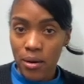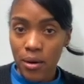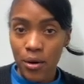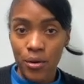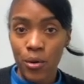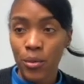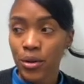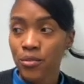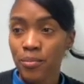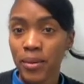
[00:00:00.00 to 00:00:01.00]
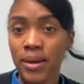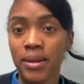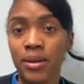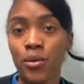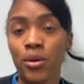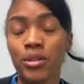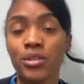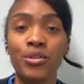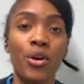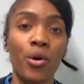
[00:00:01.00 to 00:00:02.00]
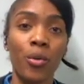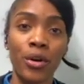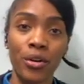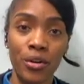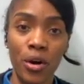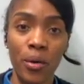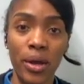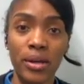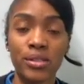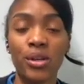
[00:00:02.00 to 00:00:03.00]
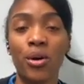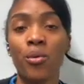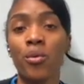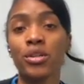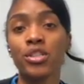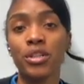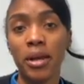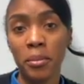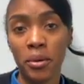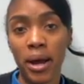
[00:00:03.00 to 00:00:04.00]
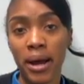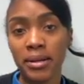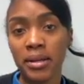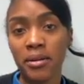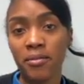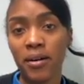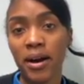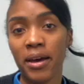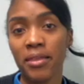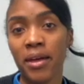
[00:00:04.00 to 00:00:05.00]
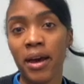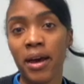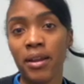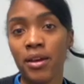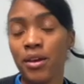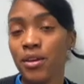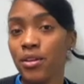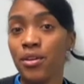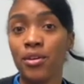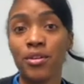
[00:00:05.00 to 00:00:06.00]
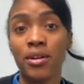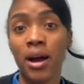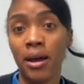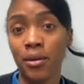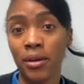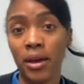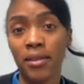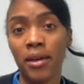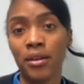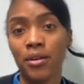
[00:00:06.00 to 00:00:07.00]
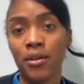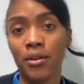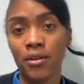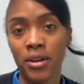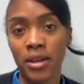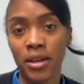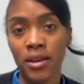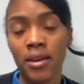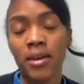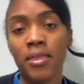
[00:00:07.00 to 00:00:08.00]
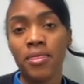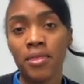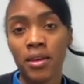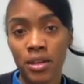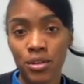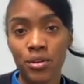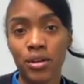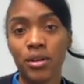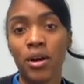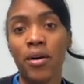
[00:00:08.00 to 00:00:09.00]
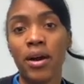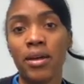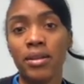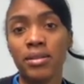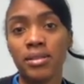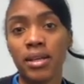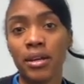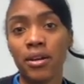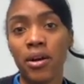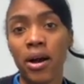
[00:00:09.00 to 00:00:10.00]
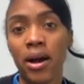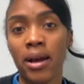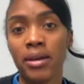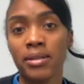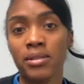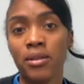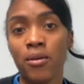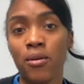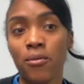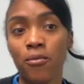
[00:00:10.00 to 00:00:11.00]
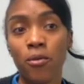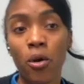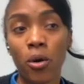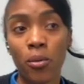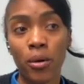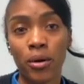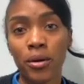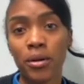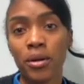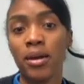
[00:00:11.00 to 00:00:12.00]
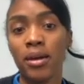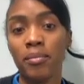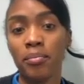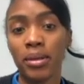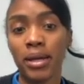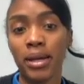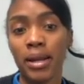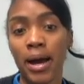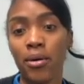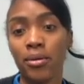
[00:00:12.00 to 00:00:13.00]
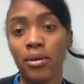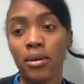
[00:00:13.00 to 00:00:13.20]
or know where you've been in order to know where you're going. So once you're able to identify that, you're not okay, that you're hurting, then you can go ahead and set your eyes forward and plan out